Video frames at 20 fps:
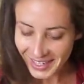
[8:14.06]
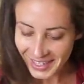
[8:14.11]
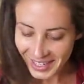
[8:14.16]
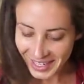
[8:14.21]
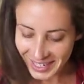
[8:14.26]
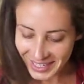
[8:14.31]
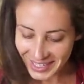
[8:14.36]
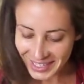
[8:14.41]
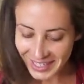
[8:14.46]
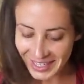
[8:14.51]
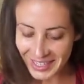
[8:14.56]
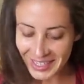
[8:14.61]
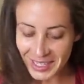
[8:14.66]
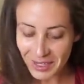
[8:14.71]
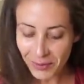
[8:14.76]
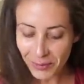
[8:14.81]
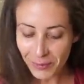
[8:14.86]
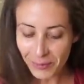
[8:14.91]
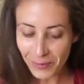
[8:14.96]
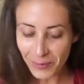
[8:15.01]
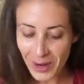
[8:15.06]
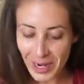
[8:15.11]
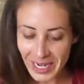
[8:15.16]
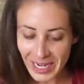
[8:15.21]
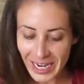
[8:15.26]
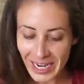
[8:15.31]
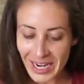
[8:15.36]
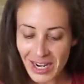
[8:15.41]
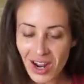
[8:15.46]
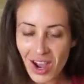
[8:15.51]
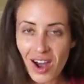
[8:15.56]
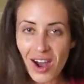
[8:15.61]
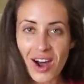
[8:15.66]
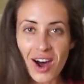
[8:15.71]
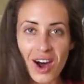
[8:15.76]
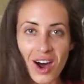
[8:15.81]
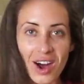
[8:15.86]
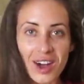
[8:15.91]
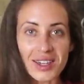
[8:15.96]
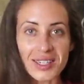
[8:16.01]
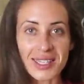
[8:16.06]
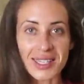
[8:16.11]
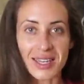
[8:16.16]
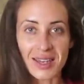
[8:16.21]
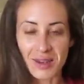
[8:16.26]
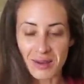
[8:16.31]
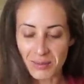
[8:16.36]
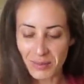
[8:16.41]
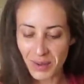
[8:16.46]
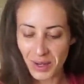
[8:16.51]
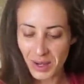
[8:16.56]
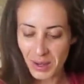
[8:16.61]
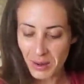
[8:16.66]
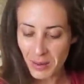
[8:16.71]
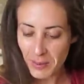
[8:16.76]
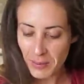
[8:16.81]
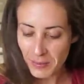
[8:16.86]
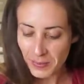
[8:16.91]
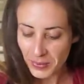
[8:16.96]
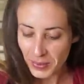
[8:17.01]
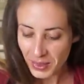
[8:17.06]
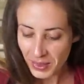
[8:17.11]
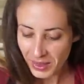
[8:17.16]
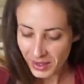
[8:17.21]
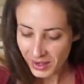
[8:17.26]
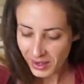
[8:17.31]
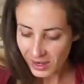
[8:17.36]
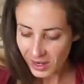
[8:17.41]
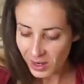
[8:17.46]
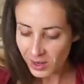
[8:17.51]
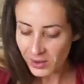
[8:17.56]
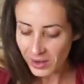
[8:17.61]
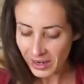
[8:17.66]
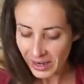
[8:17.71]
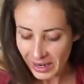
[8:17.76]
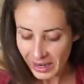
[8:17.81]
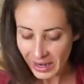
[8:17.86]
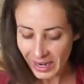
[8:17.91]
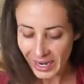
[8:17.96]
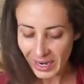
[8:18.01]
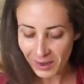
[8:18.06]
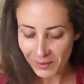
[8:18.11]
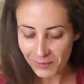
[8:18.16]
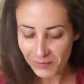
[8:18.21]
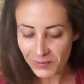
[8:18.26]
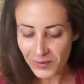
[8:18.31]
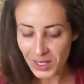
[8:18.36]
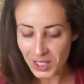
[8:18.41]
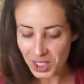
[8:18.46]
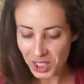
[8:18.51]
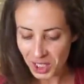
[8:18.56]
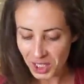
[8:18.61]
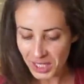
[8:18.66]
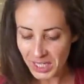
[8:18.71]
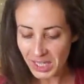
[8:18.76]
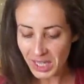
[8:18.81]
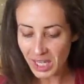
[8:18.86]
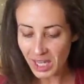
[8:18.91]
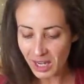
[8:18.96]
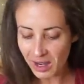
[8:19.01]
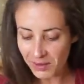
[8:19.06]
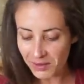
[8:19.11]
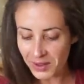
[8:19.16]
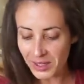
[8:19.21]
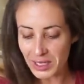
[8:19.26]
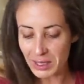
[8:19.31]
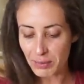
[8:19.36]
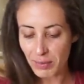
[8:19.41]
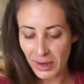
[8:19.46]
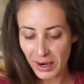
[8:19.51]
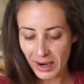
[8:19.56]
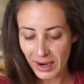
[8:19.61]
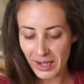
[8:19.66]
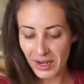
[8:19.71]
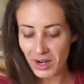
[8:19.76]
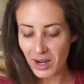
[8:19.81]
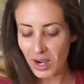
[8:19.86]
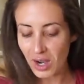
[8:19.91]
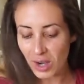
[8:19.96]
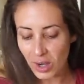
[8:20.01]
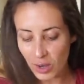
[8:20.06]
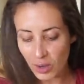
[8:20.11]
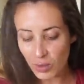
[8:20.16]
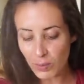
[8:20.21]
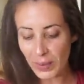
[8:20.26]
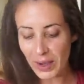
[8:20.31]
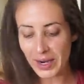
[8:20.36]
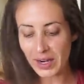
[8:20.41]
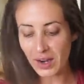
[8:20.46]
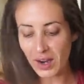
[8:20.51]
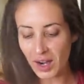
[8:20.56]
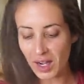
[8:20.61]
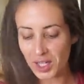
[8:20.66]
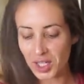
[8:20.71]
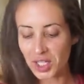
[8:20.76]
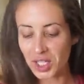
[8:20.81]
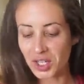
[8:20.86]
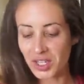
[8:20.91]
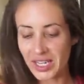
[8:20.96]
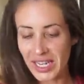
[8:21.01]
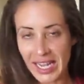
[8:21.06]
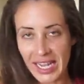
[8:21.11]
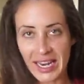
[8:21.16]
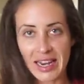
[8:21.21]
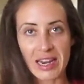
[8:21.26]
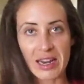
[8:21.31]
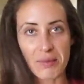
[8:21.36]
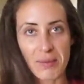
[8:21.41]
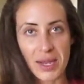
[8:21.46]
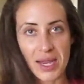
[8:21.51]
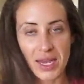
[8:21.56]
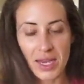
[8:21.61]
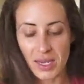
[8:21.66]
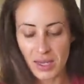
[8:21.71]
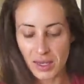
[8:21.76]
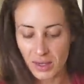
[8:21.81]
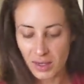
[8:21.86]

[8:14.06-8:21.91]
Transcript: This is freaking awesome. Okay, I officially love this pot. Oh my gosh, you're kidding me.